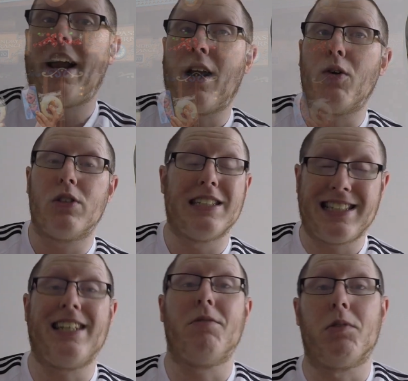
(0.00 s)
loads and
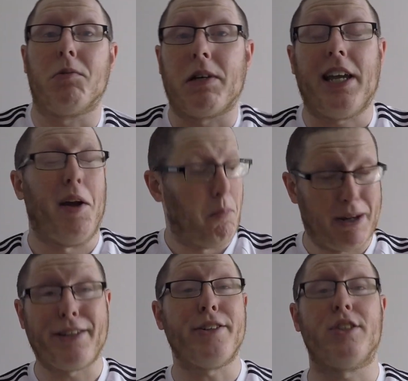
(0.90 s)
send them to me,
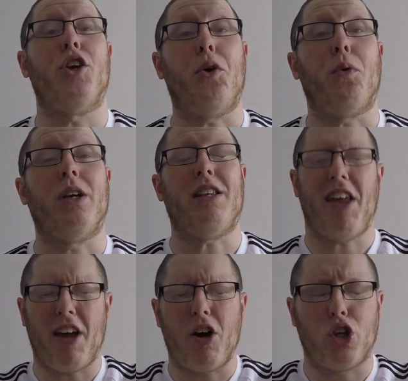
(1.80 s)
please do, because
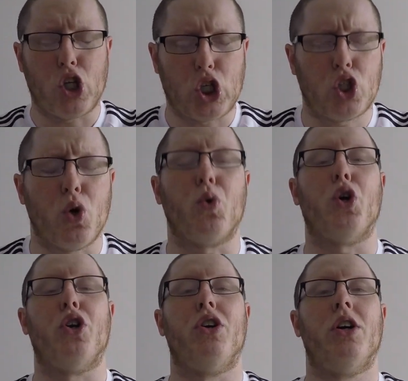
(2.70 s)
they are so
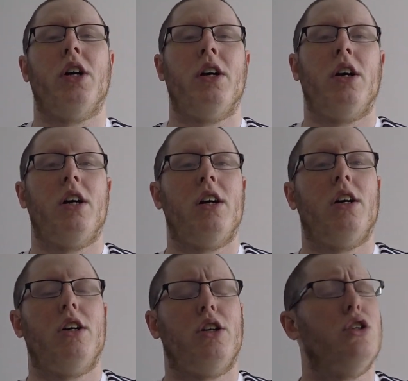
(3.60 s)
good.
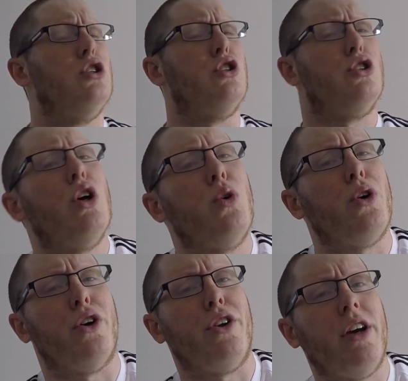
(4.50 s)
So
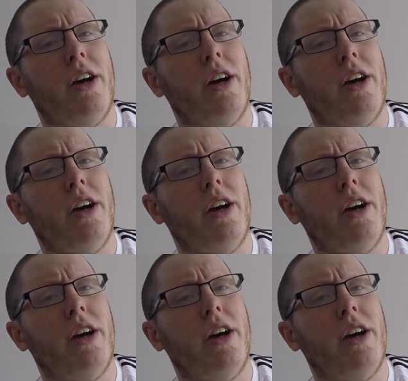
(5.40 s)
good.